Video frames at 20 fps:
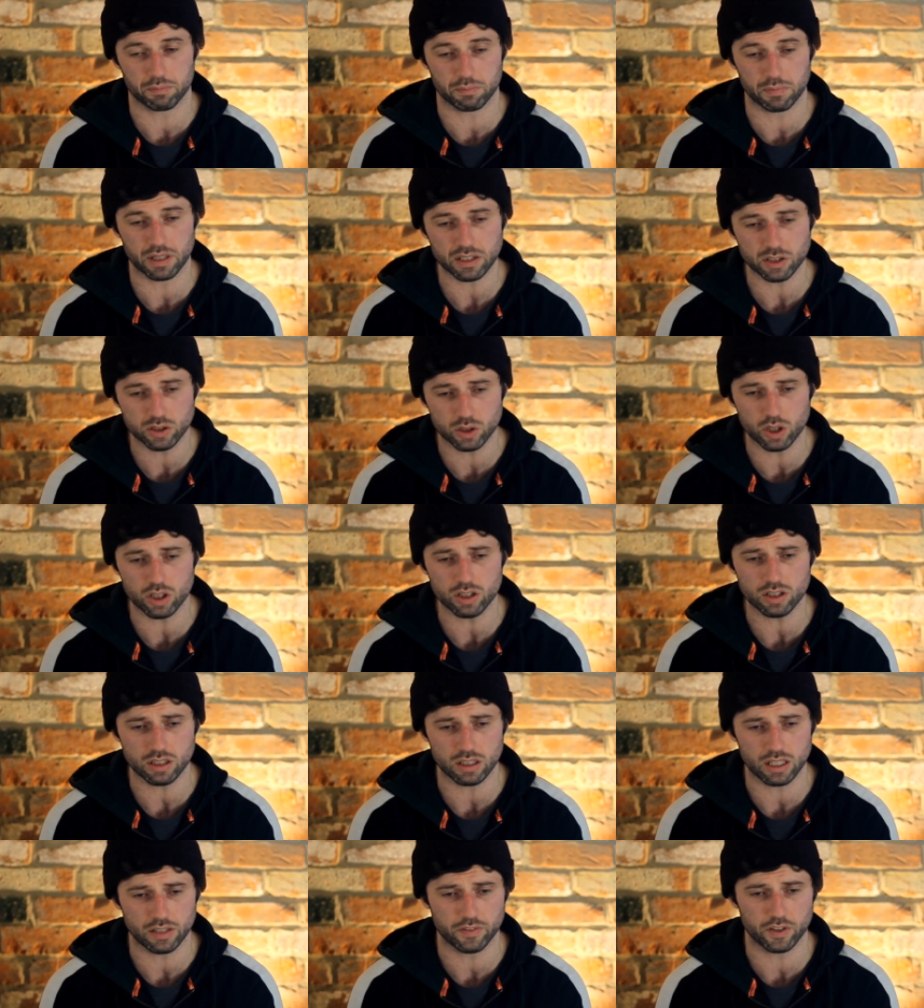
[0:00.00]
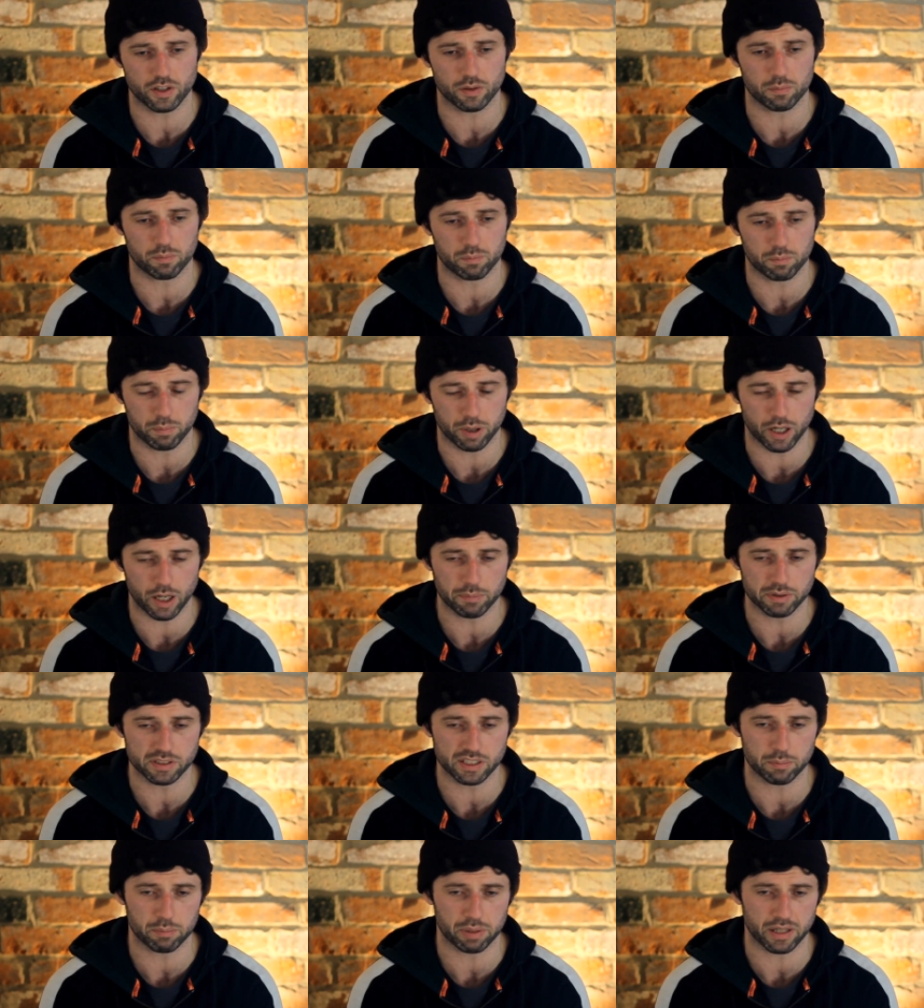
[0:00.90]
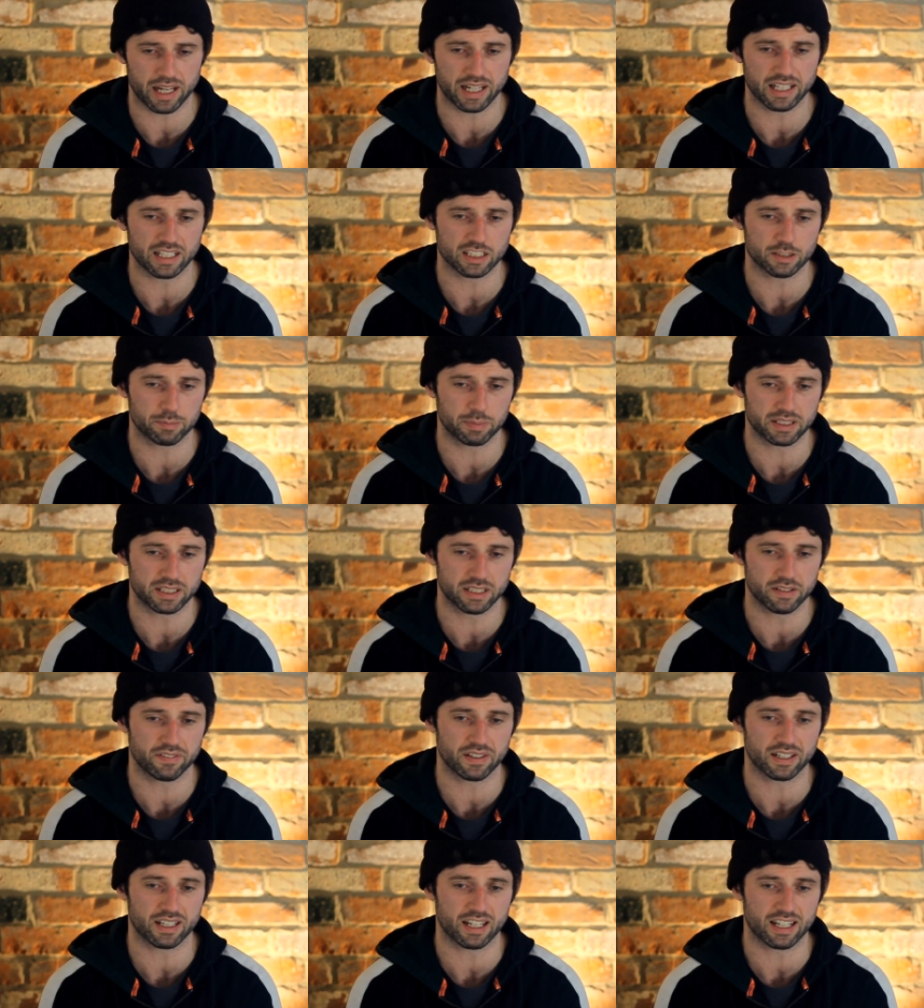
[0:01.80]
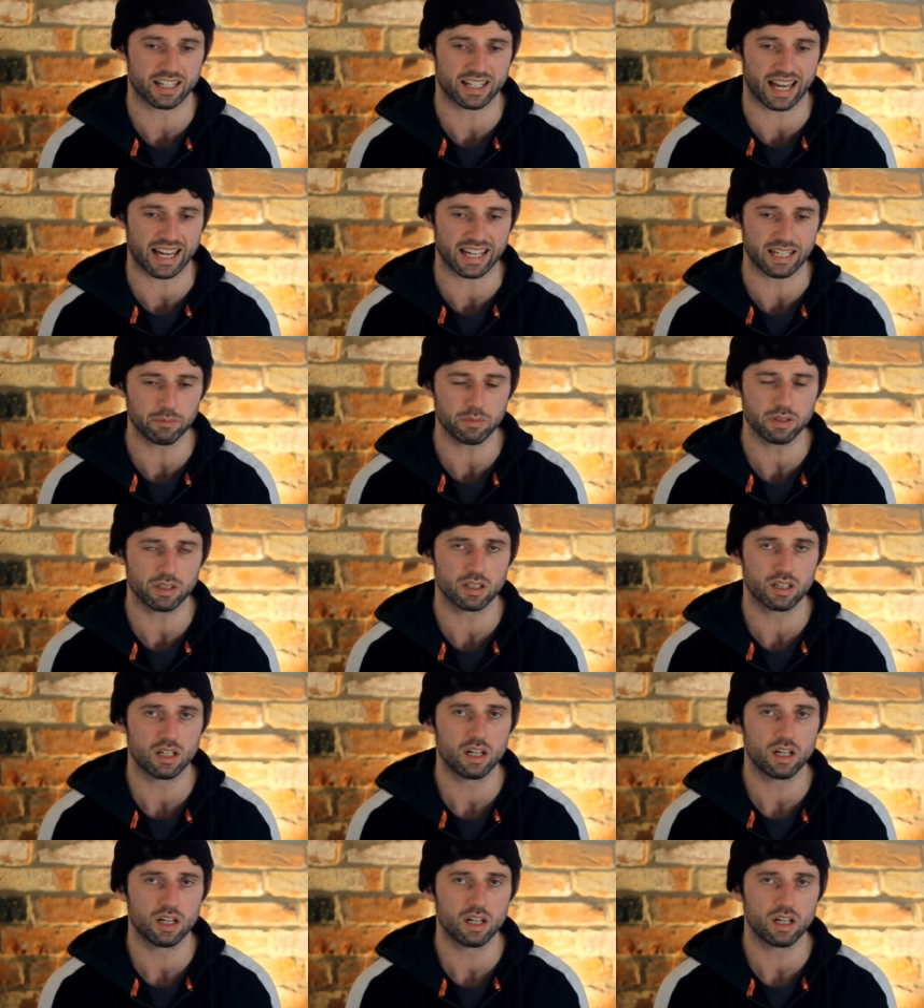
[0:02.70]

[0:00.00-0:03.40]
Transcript: is good if you're purposely playing a specific game,